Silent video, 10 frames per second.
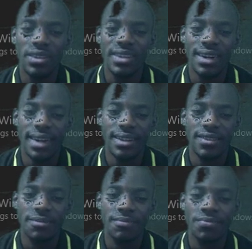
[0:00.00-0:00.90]
it down like
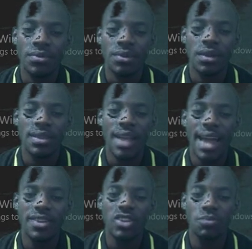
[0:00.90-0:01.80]
this,
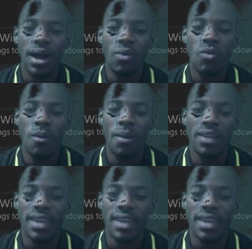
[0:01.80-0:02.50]
9 raised to the power 1 minus